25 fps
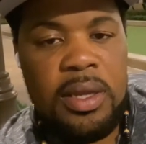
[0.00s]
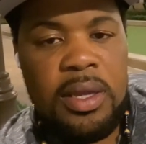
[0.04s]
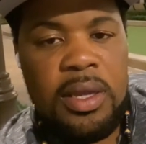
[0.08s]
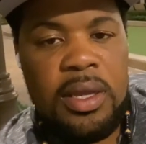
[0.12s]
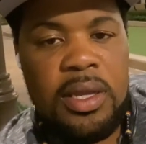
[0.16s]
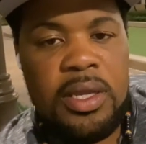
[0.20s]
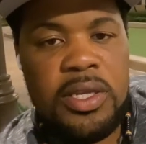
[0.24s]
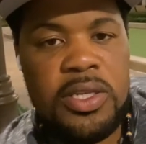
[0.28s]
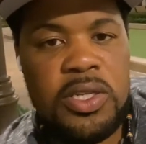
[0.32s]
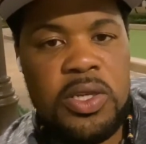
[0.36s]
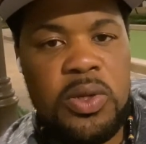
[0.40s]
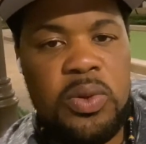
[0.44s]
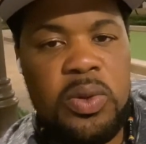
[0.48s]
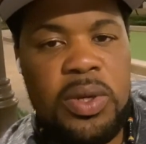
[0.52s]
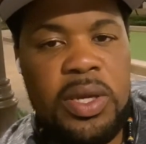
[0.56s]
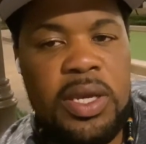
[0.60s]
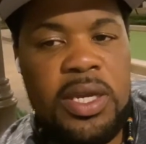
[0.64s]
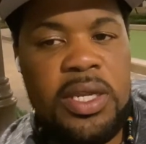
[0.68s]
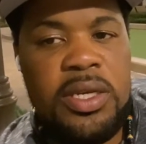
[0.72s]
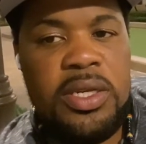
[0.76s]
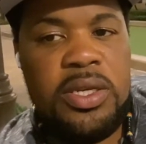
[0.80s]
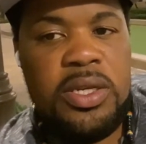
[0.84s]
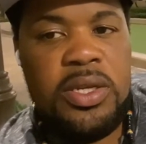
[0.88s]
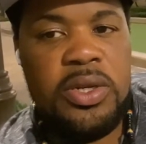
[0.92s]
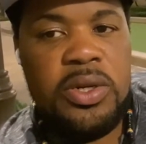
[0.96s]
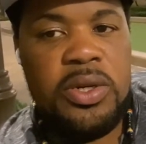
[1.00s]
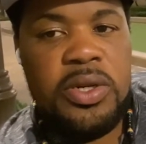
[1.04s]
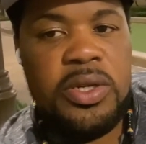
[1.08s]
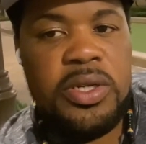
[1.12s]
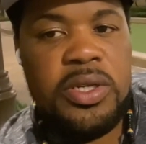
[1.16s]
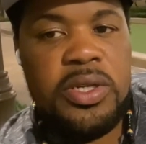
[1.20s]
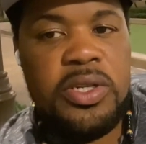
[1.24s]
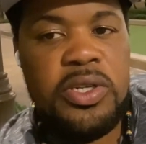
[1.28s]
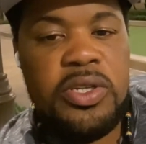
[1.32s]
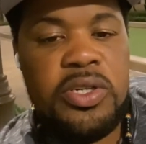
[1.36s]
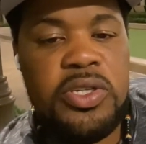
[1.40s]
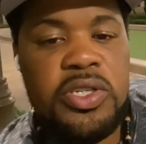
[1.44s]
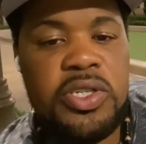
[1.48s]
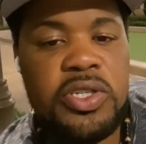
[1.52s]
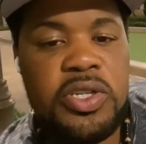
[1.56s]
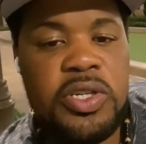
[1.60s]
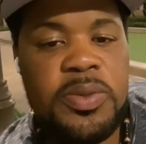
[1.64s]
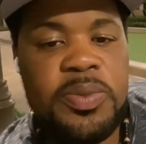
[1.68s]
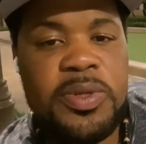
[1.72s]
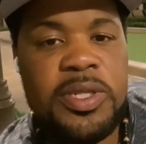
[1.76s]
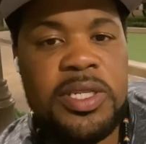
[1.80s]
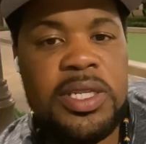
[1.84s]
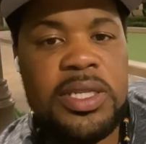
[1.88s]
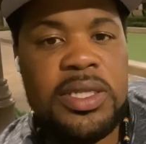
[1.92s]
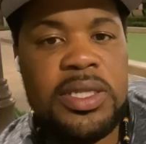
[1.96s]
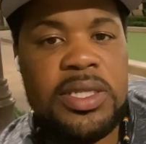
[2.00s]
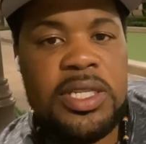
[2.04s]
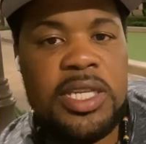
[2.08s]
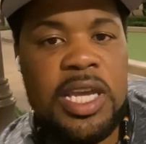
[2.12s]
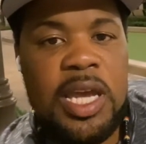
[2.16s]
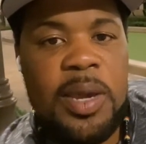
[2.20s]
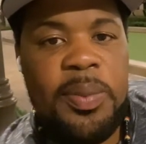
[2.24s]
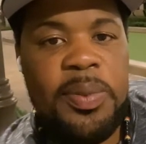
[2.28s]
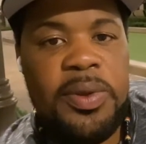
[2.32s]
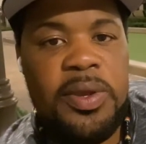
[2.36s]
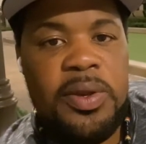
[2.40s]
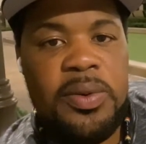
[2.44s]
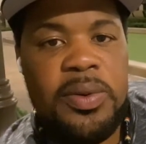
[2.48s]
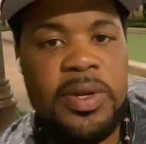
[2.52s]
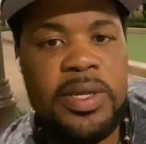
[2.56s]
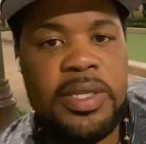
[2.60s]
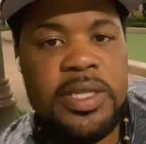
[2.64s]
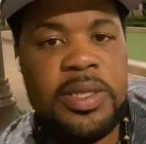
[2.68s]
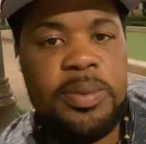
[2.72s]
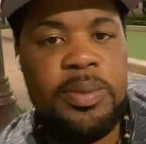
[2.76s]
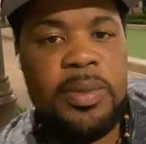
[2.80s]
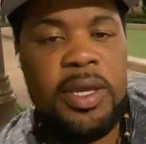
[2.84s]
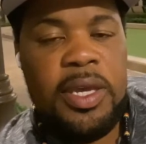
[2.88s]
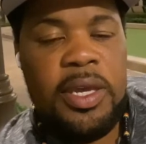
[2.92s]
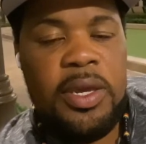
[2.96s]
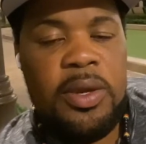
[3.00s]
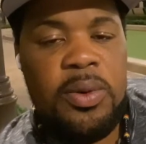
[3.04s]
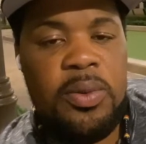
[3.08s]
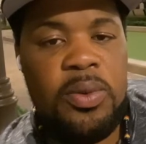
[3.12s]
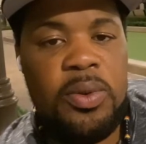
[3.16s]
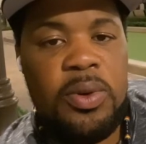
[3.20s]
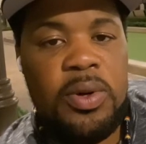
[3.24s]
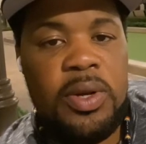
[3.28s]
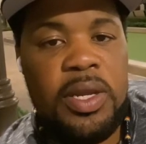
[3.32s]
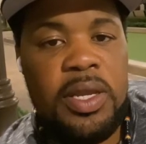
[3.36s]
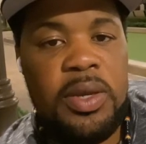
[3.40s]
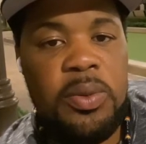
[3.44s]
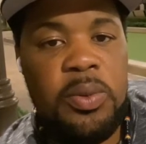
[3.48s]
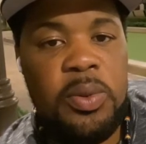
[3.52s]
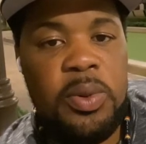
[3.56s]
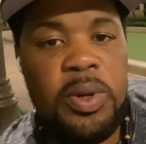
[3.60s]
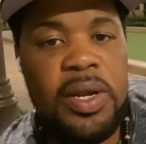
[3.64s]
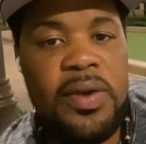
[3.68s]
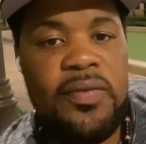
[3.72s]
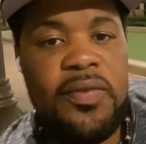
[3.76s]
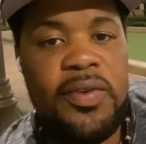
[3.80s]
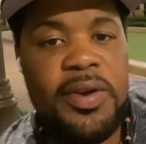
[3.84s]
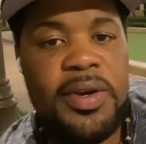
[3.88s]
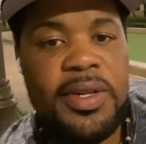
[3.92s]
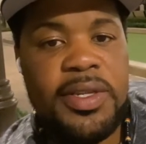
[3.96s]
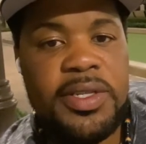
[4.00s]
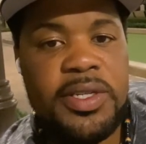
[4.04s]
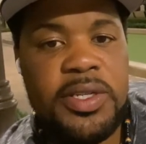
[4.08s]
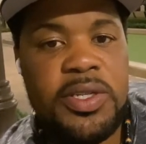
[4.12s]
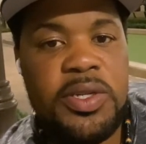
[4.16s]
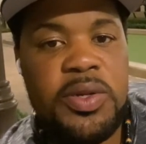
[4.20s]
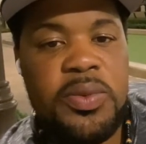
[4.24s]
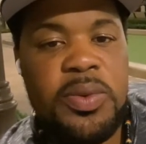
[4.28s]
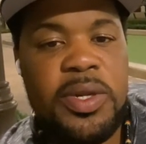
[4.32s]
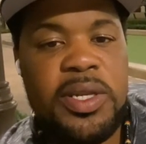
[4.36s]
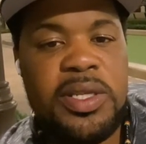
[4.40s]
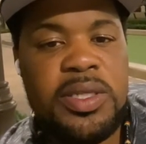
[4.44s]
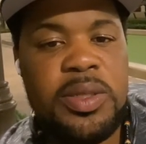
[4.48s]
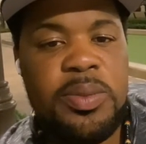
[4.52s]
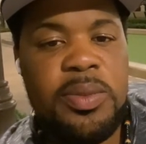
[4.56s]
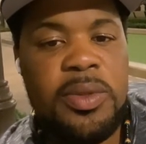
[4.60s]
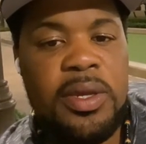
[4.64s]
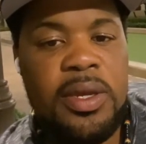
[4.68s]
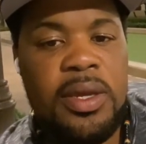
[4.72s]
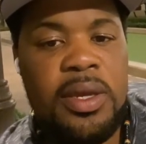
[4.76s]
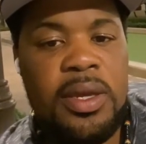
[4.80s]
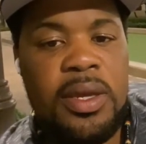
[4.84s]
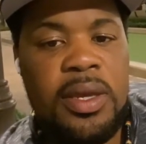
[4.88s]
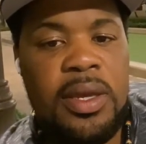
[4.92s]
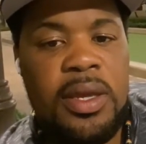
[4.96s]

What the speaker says: So in your description at the top of your resume or wherever it is on your resume,